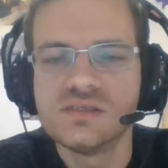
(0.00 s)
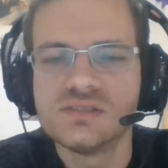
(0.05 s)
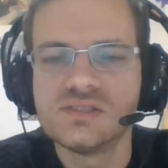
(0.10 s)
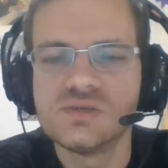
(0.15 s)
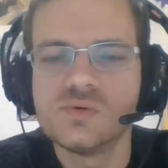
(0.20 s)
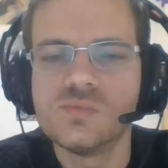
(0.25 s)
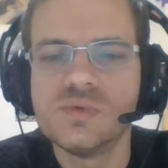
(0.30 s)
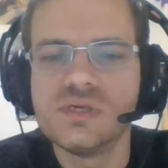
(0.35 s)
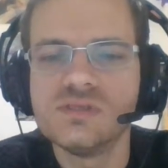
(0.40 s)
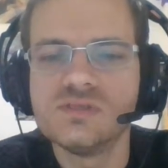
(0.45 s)

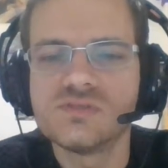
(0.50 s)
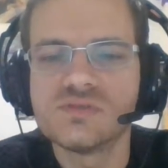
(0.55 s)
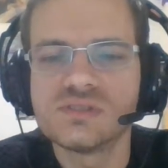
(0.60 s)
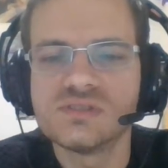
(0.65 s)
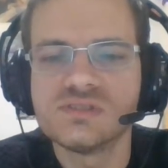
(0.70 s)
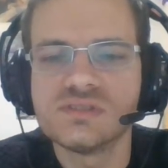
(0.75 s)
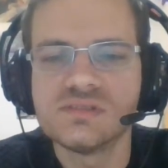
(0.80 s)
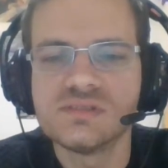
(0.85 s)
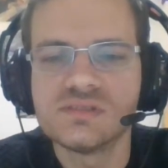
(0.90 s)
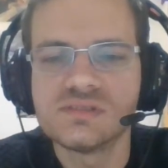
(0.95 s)
So it'll be
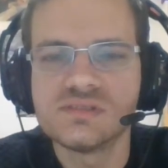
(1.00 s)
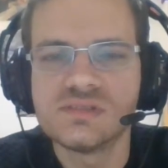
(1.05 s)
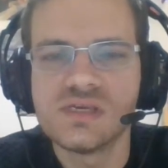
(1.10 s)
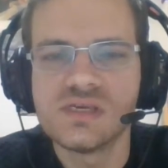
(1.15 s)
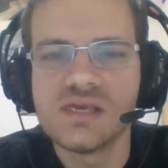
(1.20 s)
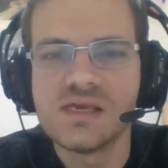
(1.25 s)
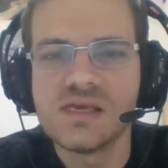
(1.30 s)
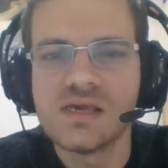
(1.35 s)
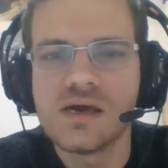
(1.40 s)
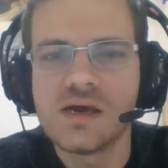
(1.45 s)
interesting to
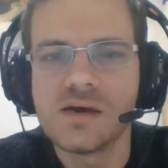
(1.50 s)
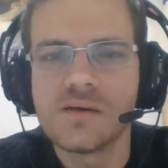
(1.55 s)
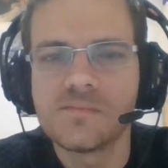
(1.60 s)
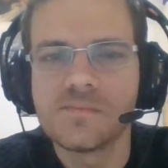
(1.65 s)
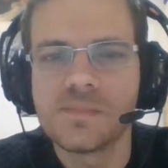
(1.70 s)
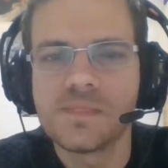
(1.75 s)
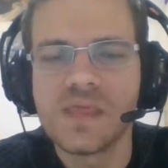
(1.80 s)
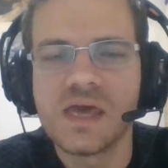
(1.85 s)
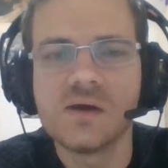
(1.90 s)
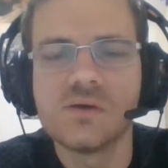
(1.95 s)
see
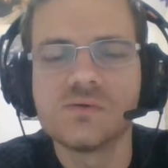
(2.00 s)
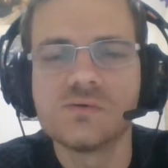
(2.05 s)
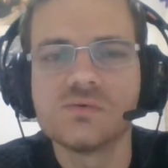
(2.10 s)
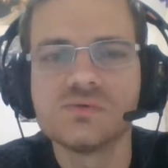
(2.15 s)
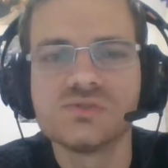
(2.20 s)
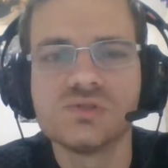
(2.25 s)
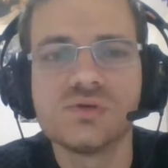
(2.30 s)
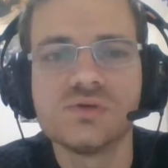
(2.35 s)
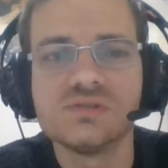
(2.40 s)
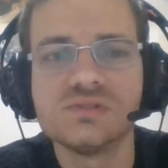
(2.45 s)
how it
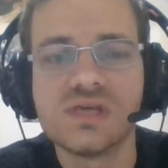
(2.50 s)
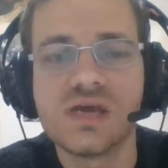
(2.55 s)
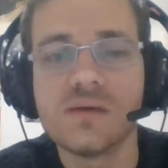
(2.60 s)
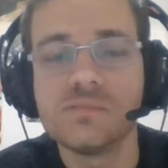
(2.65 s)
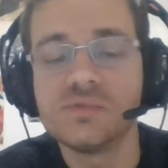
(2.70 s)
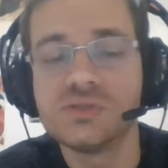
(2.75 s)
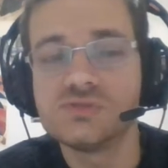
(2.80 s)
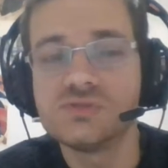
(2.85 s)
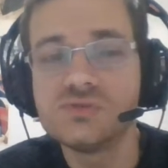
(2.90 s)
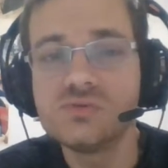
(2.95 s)
all turns
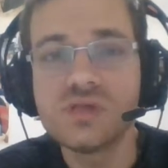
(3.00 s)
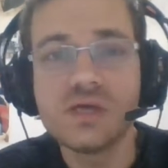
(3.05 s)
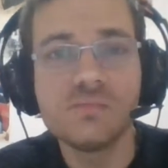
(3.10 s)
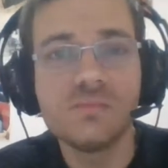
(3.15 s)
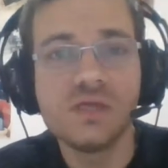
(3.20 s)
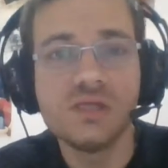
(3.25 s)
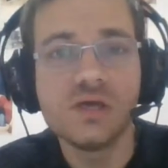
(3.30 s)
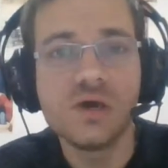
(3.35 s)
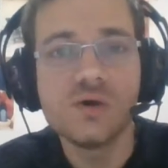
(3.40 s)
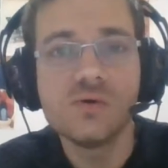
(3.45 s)
out. But do
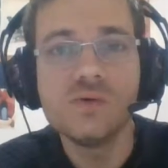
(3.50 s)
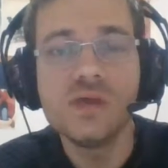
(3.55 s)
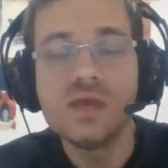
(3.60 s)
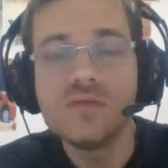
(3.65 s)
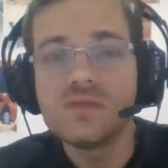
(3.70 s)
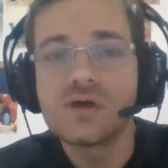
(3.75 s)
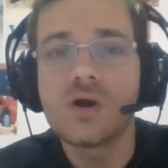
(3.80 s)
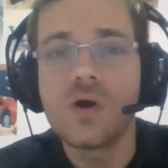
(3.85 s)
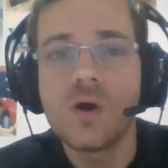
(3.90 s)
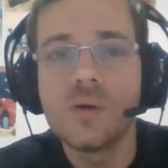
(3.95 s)
let me know
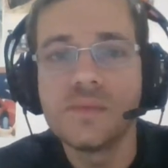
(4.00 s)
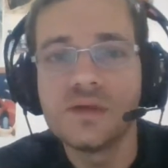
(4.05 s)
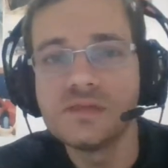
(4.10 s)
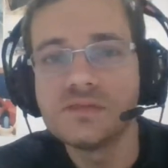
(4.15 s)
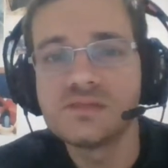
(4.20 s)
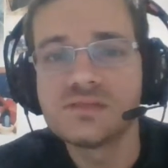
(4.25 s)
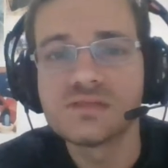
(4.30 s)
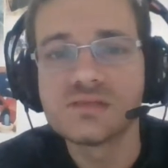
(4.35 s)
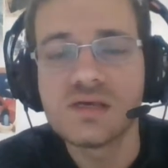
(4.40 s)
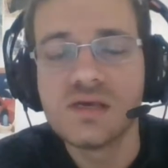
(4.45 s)
in the
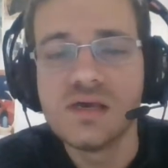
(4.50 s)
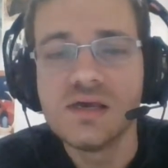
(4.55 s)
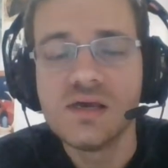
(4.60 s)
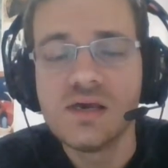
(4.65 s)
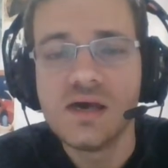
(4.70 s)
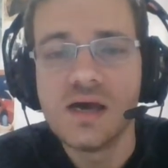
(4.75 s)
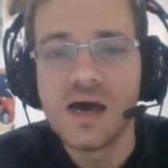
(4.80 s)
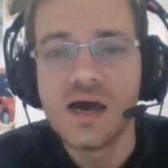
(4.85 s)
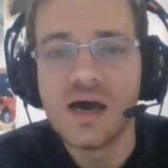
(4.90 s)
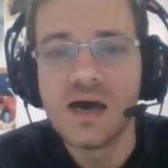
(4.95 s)
comments,
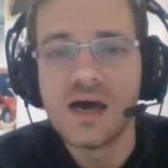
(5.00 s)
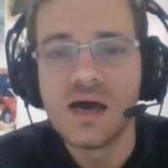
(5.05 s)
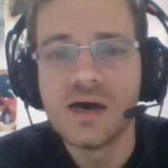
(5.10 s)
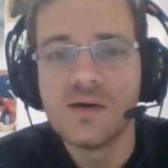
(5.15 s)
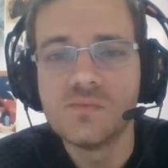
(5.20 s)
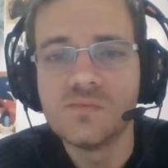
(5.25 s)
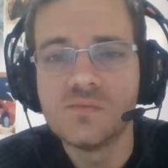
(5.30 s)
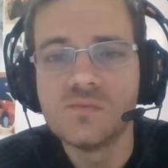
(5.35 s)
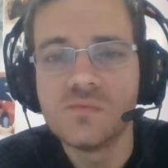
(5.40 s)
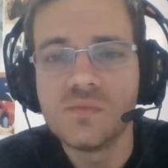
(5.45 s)

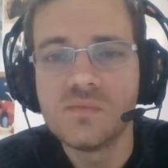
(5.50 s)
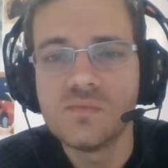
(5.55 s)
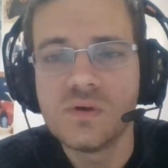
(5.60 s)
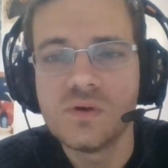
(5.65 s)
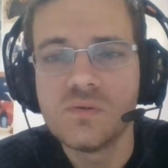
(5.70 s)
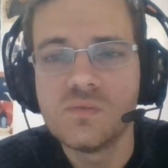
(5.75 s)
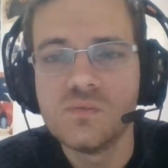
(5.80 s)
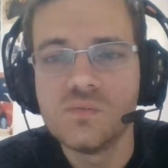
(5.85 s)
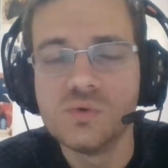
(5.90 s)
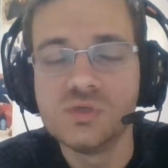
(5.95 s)

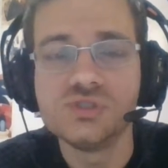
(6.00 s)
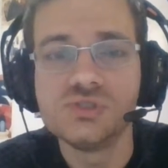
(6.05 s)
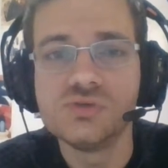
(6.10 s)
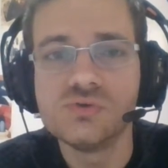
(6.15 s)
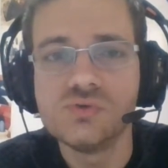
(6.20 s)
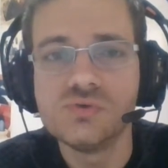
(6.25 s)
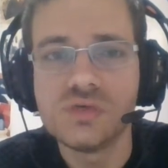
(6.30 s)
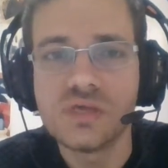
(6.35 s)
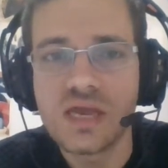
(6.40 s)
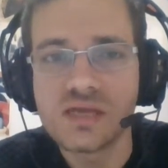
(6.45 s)
would
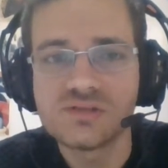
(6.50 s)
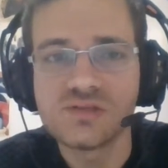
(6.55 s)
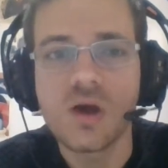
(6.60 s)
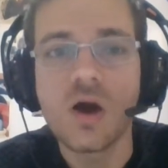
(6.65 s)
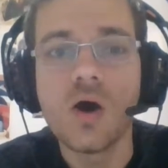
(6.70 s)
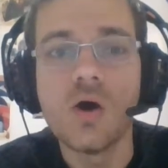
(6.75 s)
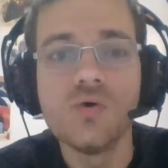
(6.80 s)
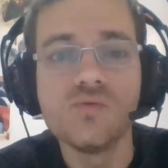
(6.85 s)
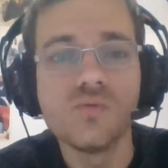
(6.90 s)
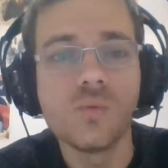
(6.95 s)
you get
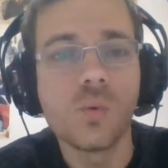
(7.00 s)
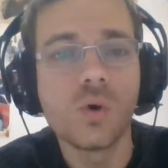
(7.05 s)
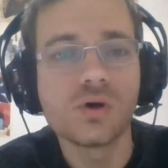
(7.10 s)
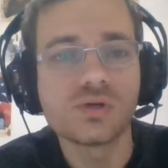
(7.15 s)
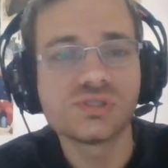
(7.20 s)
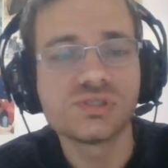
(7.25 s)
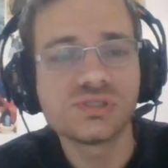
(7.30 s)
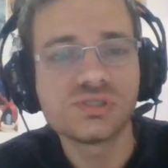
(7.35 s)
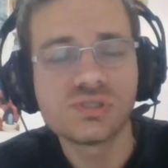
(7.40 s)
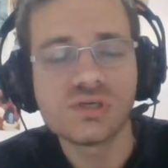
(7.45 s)

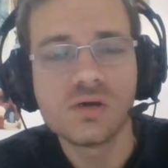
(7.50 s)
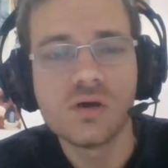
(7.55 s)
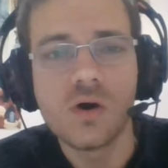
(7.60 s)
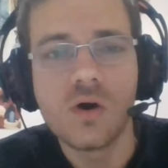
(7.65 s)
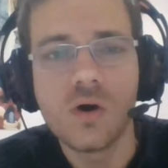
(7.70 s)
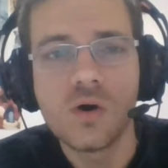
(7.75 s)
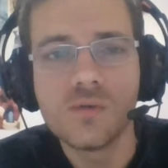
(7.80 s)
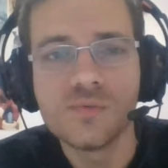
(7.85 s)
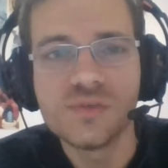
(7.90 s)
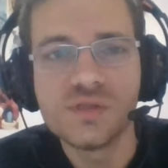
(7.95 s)
Overwatch
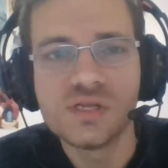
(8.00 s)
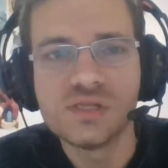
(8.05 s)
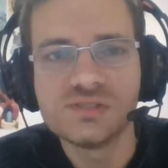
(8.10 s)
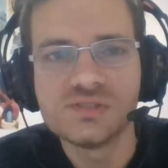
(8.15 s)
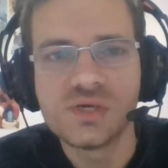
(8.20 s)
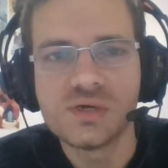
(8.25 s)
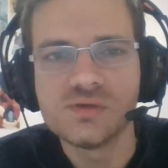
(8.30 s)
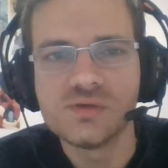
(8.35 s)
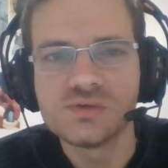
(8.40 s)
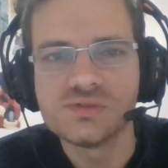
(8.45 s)
on the
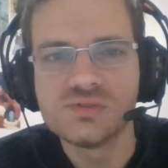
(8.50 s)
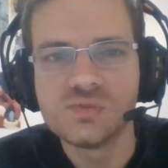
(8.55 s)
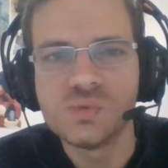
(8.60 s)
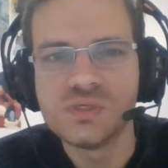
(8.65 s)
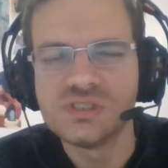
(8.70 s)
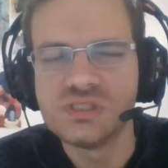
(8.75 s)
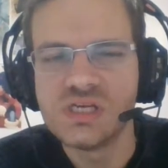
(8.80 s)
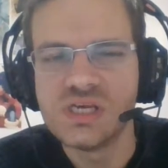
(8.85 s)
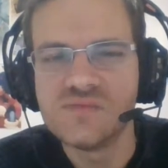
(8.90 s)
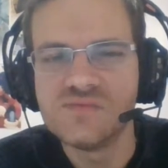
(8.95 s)
Nintendo
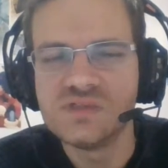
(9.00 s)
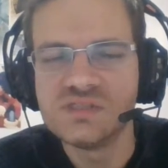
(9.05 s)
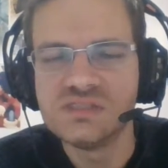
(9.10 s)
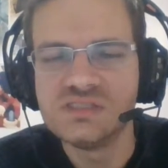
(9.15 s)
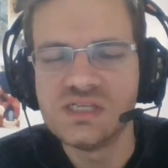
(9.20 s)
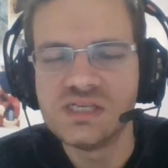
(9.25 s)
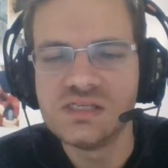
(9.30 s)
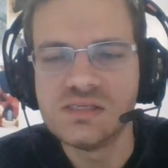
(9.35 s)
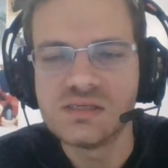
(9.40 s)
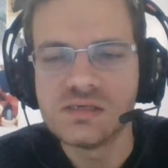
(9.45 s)
Switch if
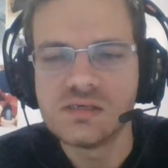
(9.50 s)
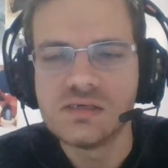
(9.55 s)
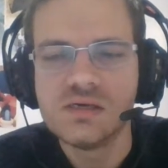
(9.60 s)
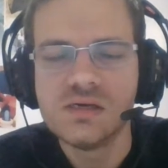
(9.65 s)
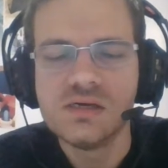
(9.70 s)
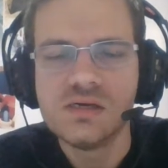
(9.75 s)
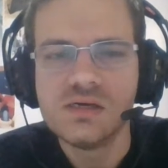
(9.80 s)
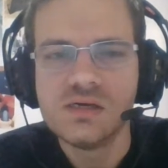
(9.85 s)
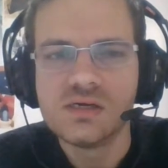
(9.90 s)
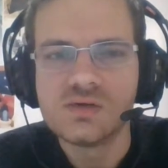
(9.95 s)
it did
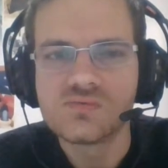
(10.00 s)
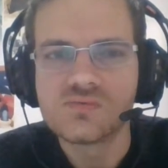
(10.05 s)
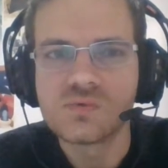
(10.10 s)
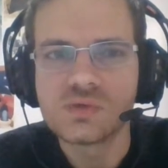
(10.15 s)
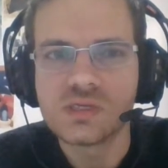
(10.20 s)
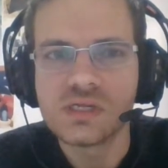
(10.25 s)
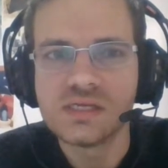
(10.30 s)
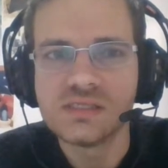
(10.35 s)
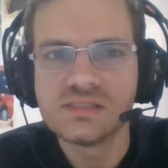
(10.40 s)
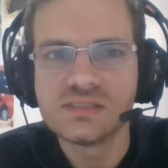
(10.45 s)

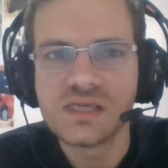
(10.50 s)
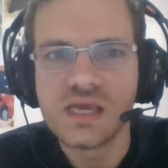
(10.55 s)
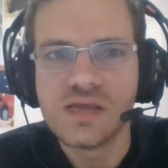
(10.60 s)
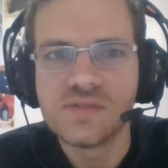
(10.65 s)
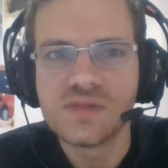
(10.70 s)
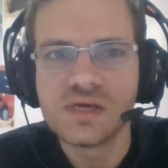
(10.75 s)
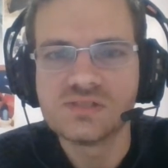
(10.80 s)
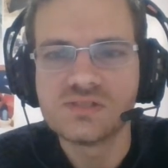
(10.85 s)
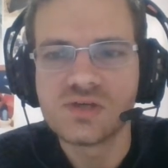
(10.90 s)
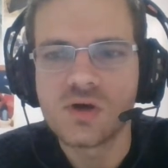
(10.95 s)
release
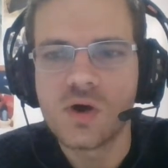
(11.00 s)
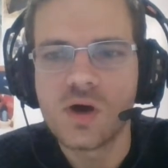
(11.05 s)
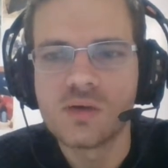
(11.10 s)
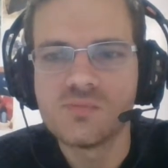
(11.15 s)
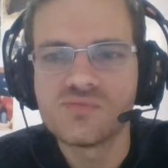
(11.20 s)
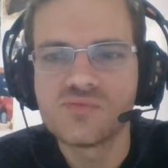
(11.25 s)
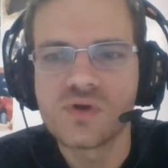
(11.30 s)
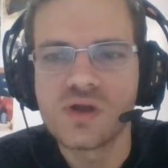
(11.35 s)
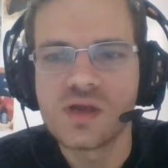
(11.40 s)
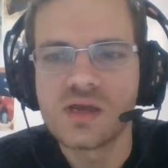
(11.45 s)
in that
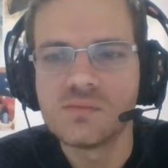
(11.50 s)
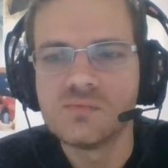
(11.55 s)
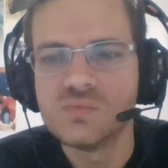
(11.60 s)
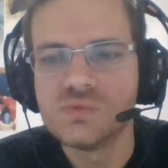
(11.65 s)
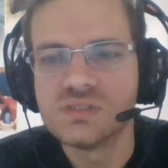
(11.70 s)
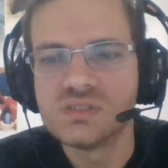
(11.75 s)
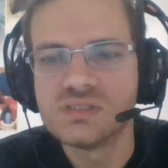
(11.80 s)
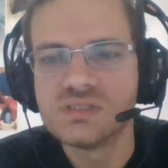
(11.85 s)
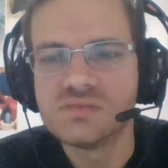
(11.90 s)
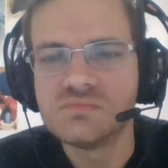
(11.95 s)
time frame,
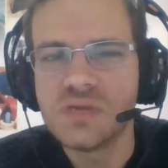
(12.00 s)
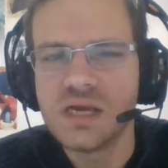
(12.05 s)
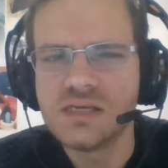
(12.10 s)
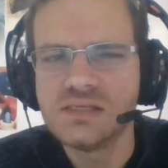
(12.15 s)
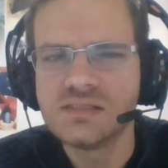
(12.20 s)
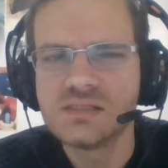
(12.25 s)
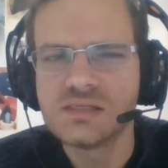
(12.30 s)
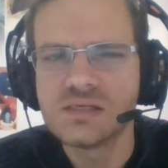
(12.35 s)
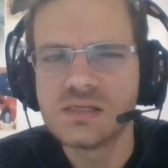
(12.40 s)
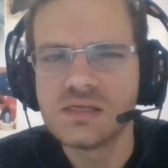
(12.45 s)
which is
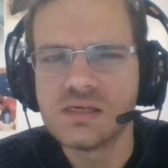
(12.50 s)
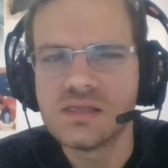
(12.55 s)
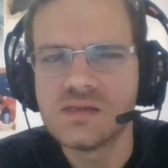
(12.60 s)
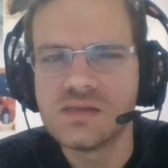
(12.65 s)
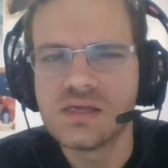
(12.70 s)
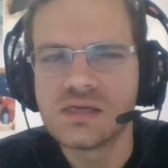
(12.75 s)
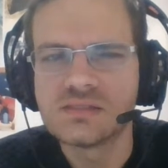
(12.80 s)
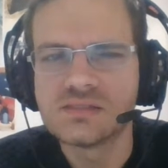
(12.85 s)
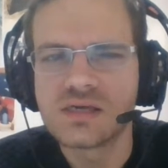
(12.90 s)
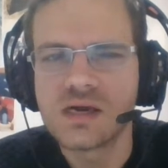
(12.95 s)
basically in
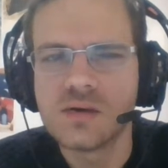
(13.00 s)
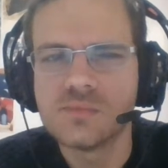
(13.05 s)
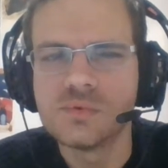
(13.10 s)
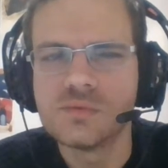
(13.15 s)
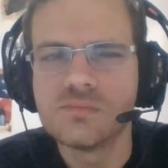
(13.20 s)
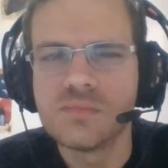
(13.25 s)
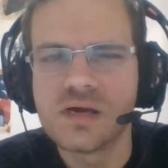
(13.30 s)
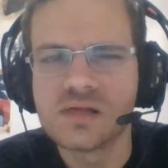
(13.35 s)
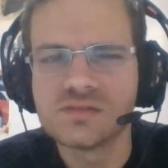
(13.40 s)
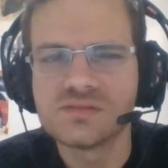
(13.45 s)
the next
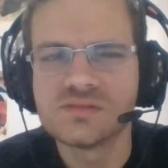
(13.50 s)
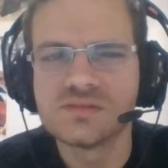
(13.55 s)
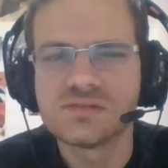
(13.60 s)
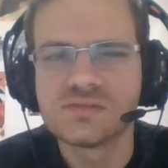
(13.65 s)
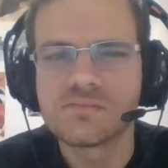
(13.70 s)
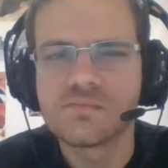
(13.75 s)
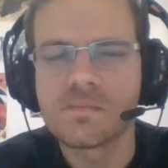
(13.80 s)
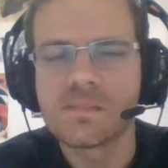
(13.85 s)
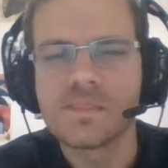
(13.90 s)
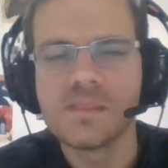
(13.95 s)
couple
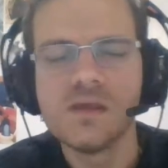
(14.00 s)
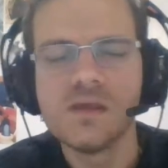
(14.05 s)
months?